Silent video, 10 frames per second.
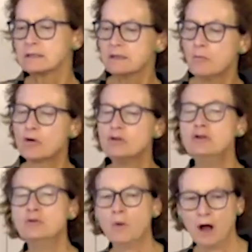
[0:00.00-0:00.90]
a little more
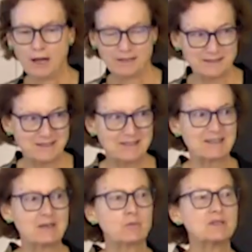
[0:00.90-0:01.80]

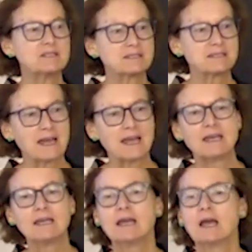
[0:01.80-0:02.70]
nuanced. It would
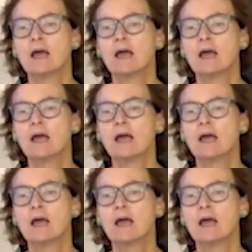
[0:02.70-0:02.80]
say,